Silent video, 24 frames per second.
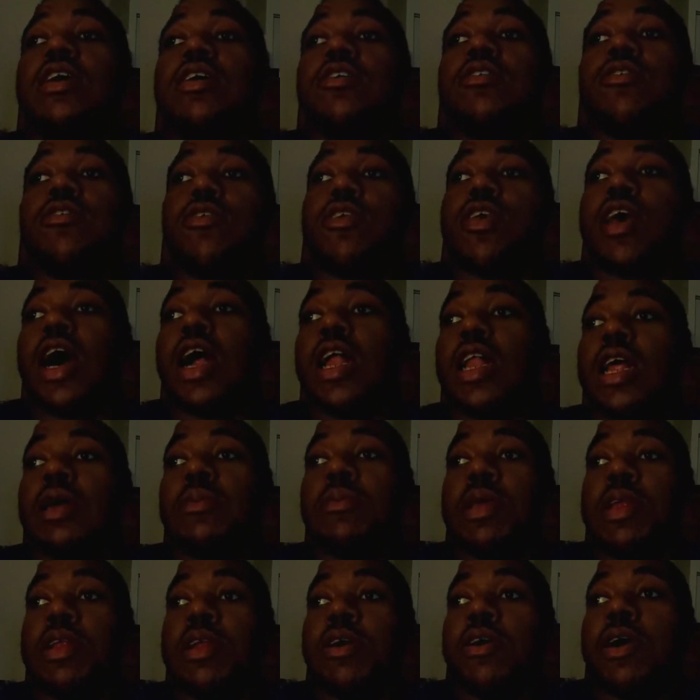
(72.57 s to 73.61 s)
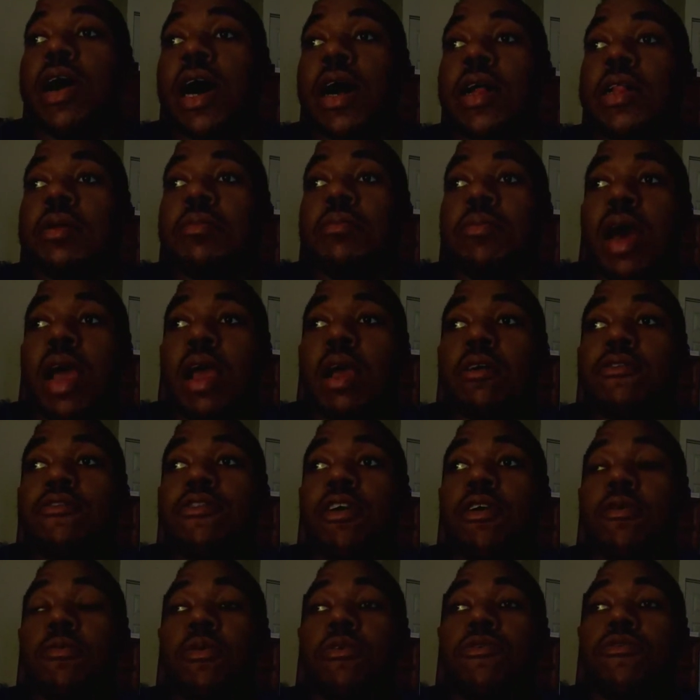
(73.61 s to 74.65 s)
So y'all let me know how the
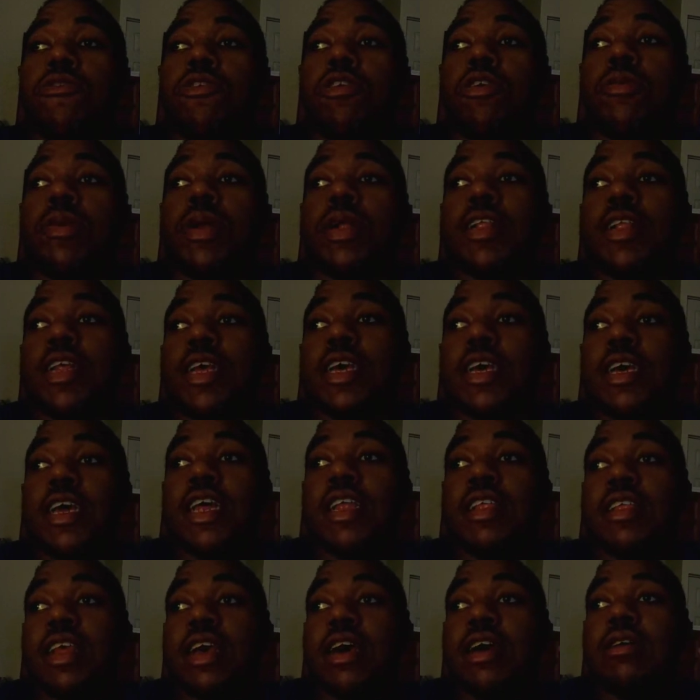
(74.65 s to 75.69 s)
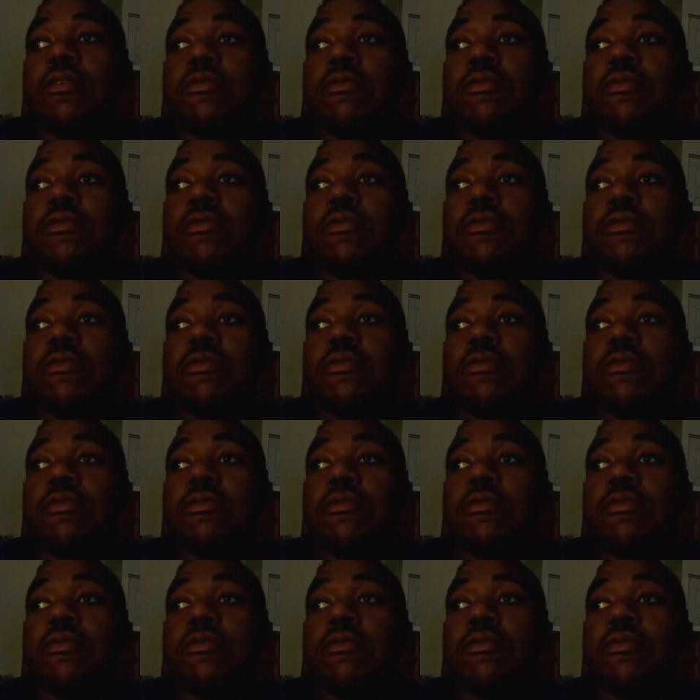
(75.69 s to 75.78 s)
microphone performance is